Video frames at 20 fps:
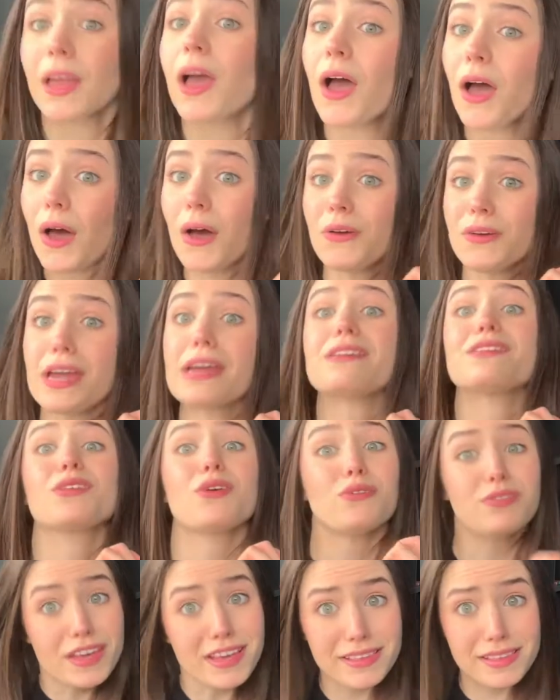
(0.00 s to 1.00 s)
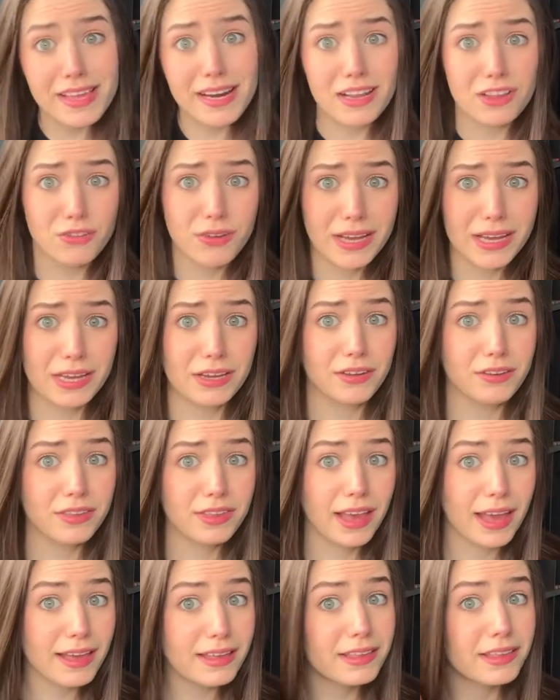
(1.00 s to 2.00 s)
Okay, so this sentence right here
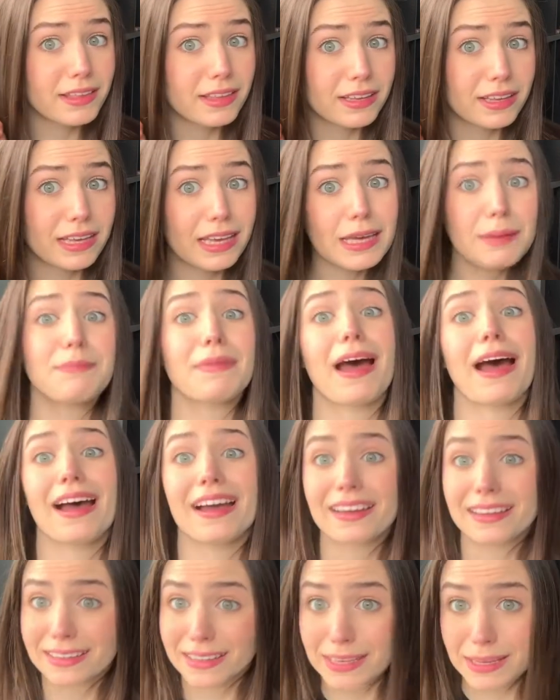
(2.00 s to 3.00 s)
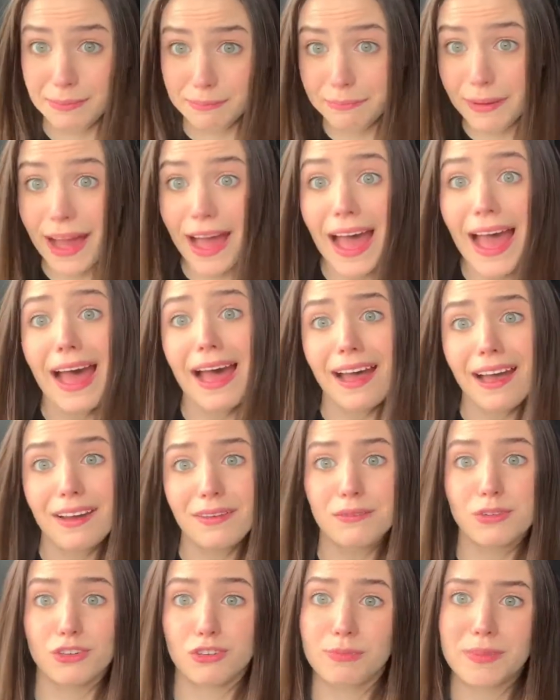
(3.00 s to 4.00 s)
says, Ima hi ba,
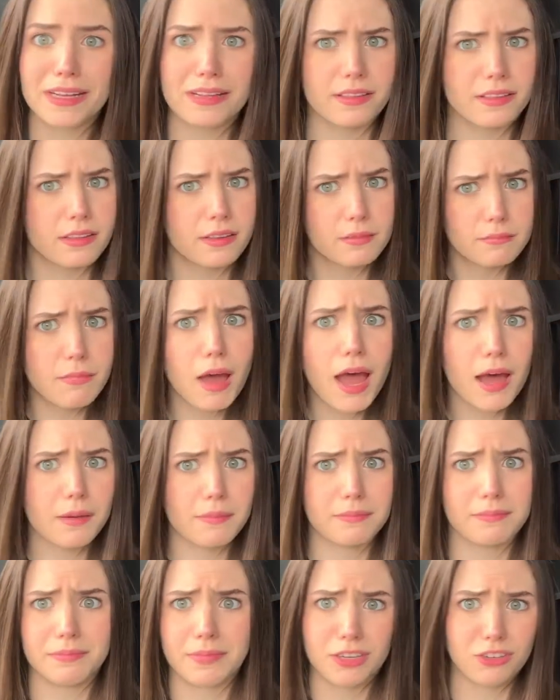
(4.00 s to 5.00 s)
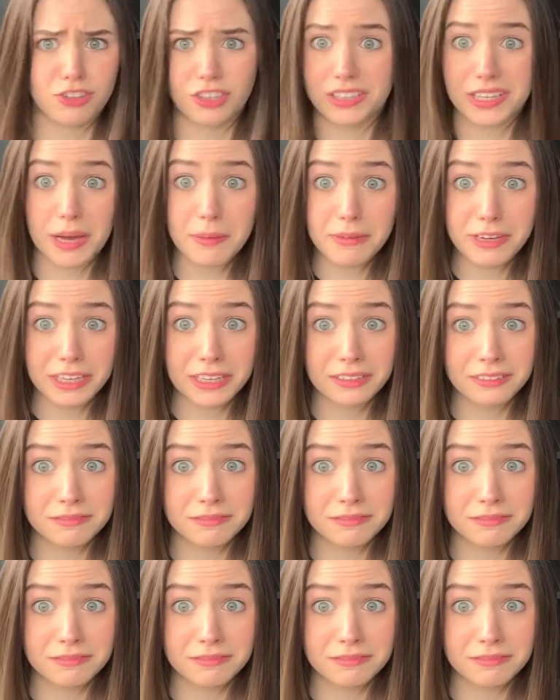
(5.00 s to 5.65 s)
which means mom, is she coming?